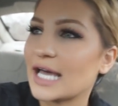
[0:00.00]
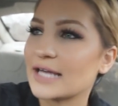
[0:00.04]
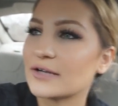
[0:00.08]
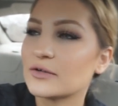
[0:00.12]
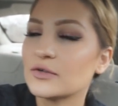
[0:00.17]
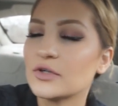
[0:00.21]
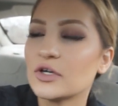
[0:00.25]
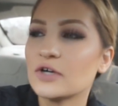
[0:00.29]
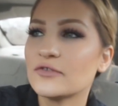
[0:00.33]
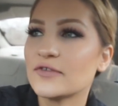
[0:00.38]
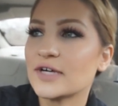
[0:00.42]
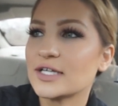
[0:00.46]
I
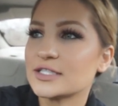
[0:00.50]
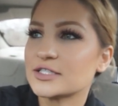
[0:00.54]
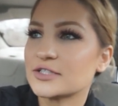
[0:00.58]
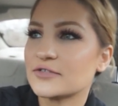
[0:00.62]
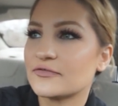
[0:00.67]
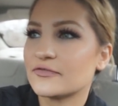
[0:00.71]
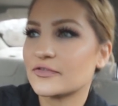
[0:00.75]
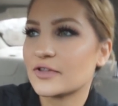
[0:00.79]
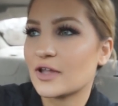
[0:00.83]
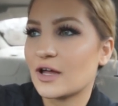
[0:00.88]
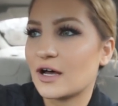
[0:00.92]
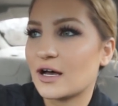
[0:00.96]
don't know if I
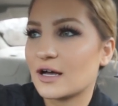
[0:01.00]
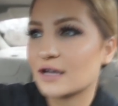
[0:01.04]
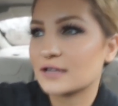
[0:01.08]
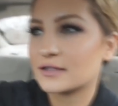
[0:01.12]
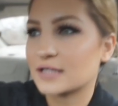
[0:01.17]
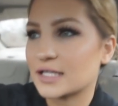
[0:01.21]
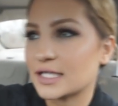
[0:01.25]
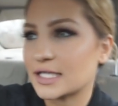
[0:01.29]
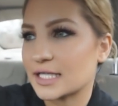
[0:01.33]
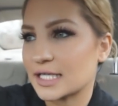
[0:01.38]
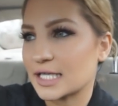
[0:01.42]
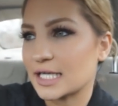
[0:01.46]
should
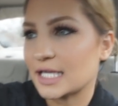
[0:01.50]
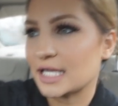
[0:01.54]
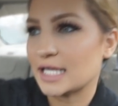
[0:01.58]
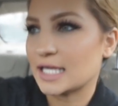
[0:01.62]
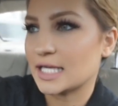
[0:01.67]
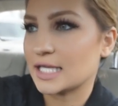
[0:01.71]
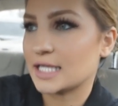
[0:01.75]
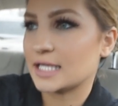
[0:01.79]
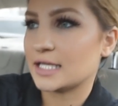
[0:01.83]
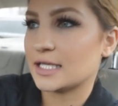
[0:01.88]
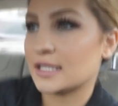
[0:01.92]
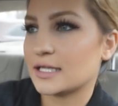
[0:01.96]
vlog like
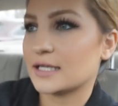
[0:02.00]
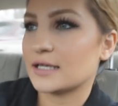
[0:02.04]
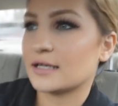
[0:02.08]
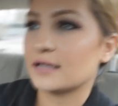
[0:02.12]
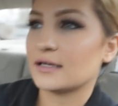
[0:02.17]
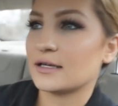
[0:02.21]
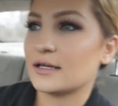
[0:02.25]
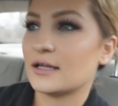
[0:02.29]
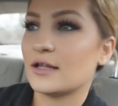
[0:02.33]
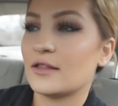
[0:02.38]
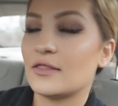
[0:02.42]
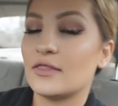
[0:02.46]
in
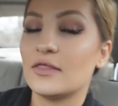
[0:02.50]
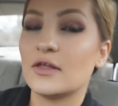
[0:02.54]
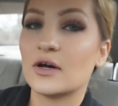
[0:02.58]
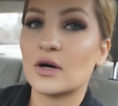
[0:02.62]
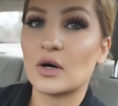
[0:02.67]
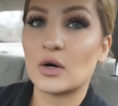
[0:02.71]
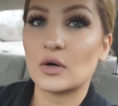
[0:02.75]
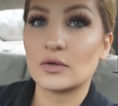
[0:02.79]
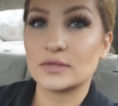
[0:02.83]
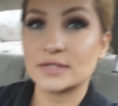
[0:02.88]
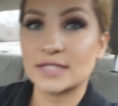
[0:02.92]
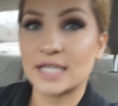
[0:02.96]

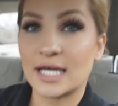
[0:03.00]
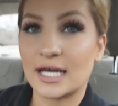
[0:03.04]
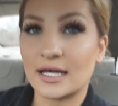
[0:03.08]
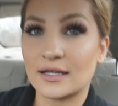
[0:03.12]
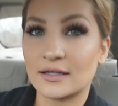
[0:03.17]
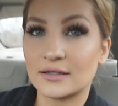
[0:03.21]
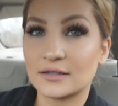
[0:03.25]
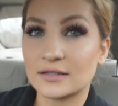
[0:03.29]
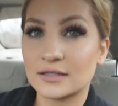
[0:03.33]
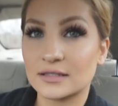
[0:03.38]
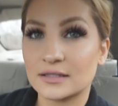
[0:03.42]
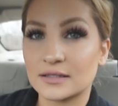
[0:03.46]
the
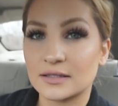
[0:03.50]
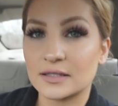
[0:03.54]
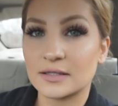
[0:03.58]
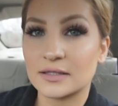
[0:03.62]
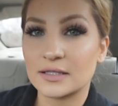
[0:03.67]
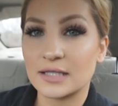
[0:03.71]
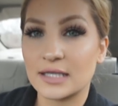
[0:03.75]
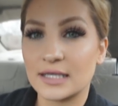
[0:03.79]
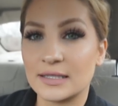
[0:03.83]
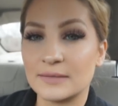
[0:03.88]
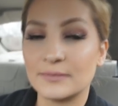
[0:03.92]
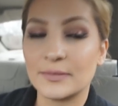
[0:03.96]
hotel
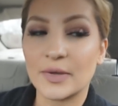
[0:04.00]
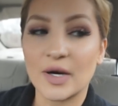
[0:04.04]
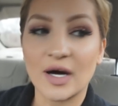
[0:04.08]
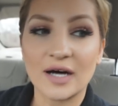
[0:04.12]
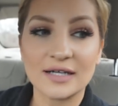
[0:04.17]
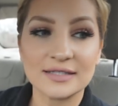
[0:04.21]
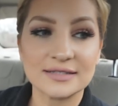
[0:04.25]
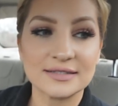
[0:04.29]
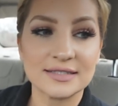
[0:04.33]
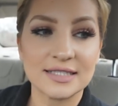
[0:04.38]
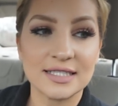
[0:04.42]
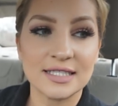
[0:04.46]
in
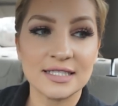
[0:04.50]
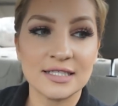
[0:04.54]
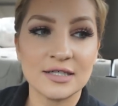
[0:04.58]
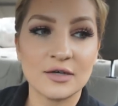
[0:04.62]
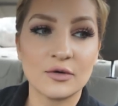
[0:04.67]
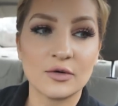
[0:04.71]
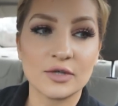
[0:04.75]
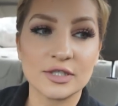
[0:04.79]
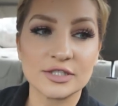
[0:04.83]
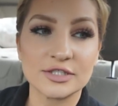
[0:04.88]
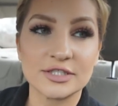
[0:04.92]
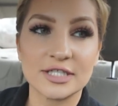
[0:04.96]
Boston
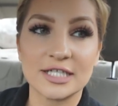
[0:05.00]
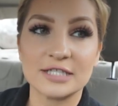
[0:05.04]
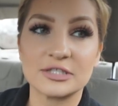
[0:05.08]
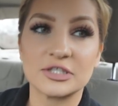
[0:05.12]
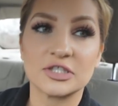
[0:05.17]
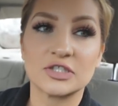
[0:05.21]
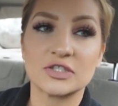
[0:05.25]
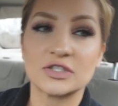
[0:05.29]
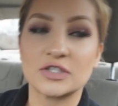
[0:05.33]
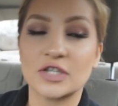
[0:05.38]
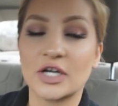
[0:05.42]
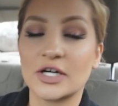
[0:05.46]
or should I
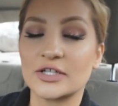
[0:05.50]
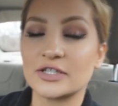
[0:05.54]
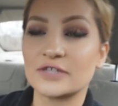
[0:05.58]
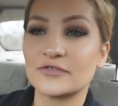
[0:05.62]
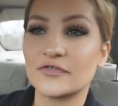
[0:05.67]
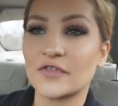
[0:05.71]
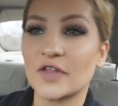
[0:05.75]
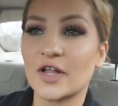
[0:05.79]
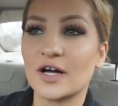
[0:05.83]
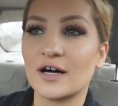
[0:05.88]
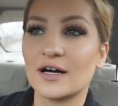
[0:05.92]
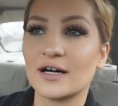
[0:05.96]
just start
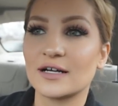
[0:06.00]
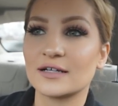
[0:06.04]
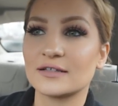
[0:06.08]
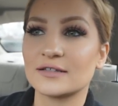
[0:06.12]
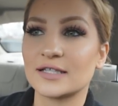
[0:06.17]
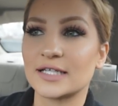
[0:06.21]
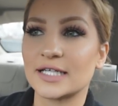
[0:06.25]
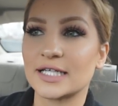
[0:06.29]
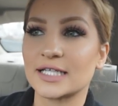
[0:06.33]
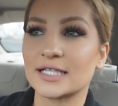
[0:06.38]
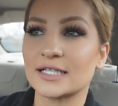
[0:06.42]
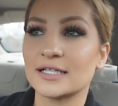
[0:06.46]
the vlog
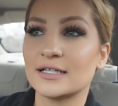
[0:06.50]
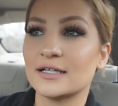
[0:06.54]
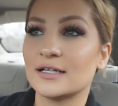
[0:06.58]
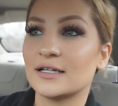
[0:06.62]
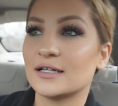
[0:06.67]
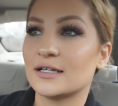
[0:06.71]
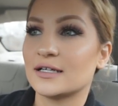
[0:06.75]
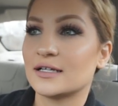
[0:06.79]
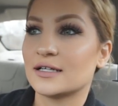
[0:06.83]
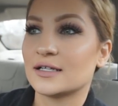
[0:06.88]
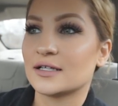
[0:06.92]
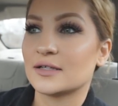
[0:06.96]
like
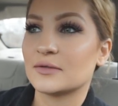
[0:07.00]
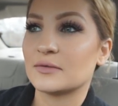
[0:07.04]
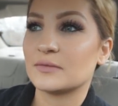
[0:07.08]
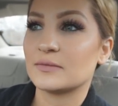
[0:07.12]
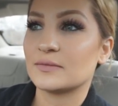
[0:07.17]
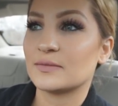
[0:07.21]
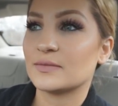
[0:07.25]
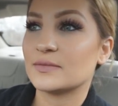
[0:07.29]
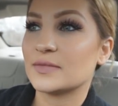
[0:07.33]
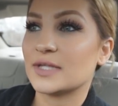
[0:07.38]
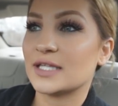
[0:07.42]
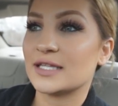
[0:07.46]

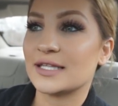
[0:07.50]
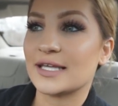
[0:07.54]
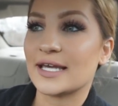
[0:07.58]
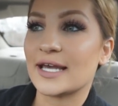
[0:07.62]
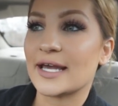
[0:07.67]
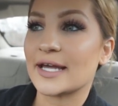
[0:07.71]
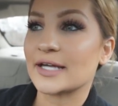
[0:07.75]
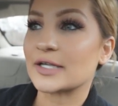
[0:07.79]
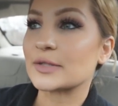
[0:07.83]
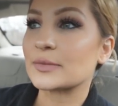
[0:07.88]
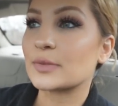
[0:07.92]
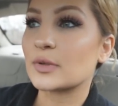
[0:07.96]
in
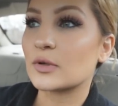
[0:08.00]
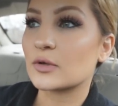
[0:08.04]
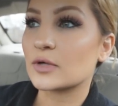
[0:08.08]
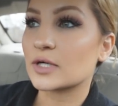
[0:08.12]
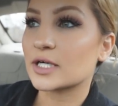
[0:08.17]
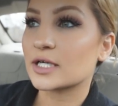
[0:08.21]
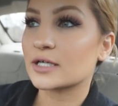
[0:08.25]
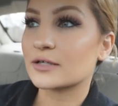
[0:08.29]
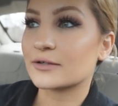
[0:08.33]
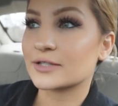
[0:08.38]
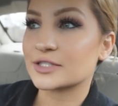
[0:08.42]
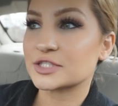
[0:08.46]
the
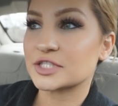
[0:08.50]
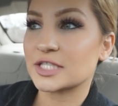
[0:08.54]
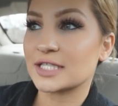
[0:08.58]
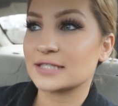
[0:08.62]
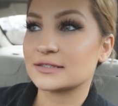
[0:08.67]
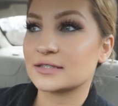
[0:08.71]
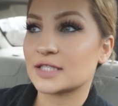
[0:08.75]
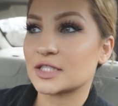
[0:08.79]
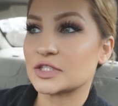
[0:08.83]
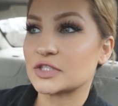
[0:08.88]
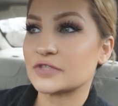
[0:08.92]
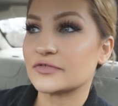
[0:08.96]
airport or should
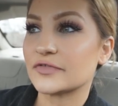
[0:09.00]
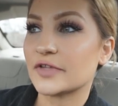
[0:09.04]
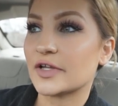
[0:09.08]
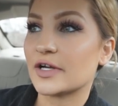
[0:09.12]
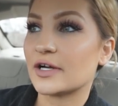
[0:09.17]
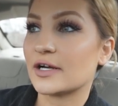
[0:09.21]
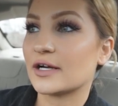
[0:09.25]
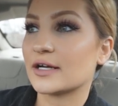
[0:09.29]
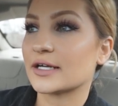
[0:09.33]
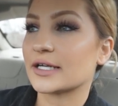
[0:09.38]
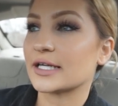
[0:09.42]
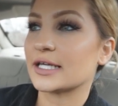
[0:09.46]
I start the
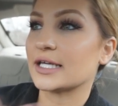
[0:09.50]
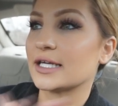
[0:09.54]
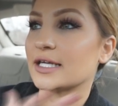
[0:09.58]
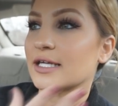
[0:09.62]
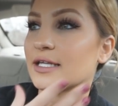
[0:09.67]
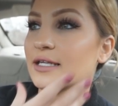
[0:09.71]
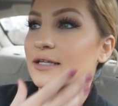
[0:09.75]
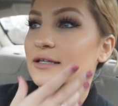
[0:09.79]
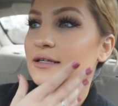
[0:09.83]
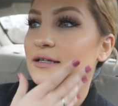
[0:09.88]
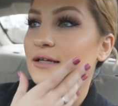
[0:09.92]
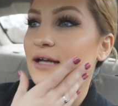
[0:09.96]
vlog
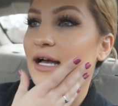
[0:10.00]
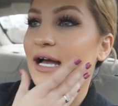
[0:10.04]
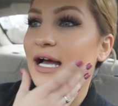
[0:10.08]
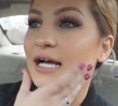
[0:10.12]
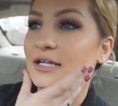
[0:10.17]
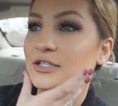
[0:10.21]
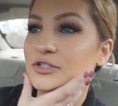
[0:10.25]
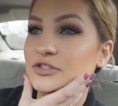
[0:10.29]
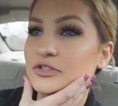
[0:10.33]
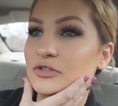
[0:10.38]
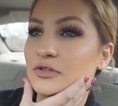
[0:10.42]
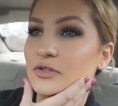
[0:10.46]
in
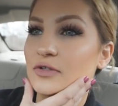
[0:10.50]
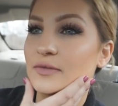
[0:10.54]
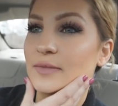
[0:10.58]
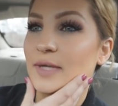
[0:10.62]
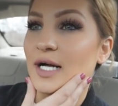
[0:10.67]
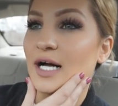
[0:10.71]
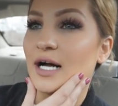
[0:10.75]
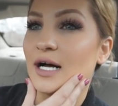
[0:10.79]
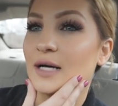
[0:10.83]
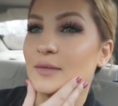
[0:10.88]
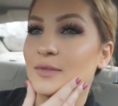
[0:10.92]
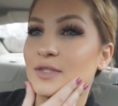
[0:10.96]
actual the
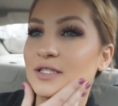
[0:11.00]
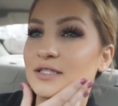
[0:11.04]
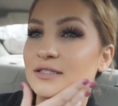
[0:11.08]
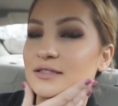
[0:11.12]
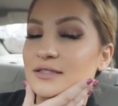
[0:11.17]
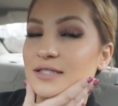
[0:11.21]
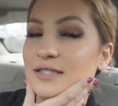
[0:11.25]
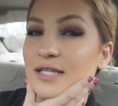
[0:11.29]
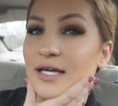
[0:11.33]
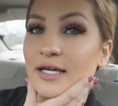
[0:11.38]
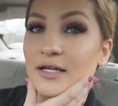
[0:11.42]
Bahamas?